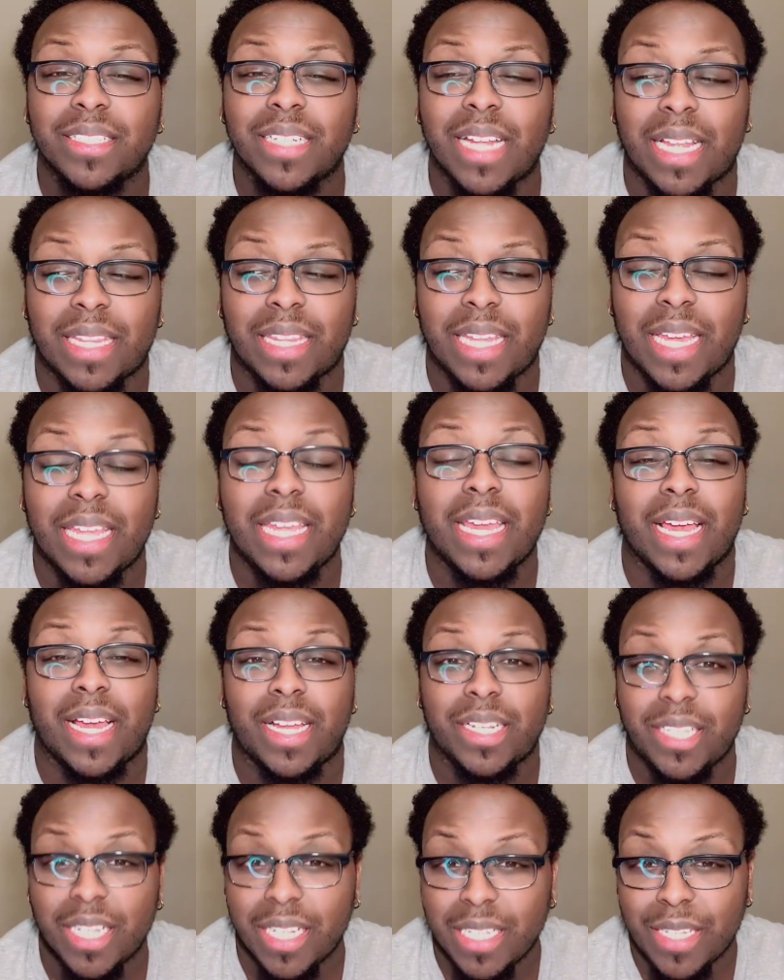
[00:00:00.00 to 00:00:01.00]
I think.
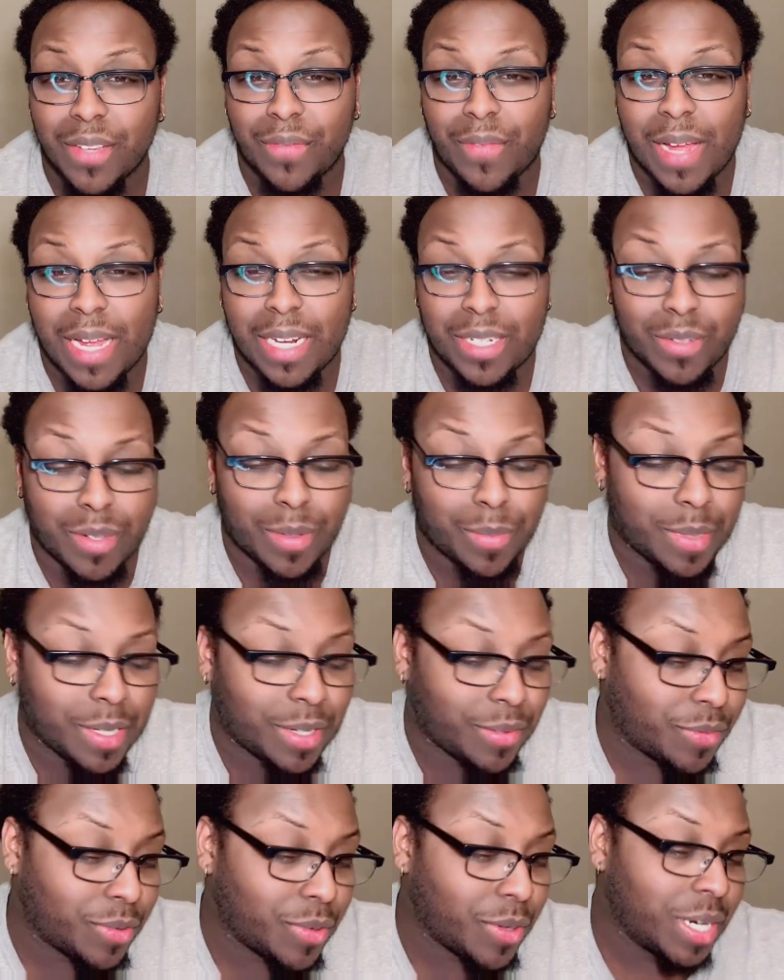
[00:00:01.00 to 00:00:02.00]
Yeah, justified is what I'm
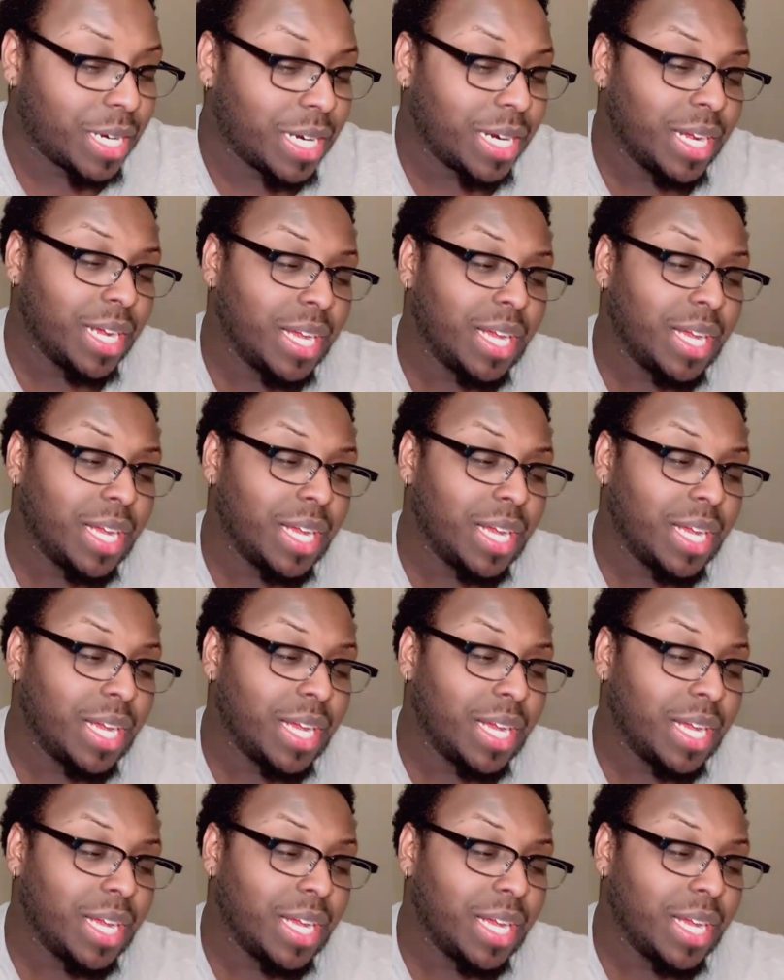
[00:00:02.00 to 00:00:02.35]
looking for.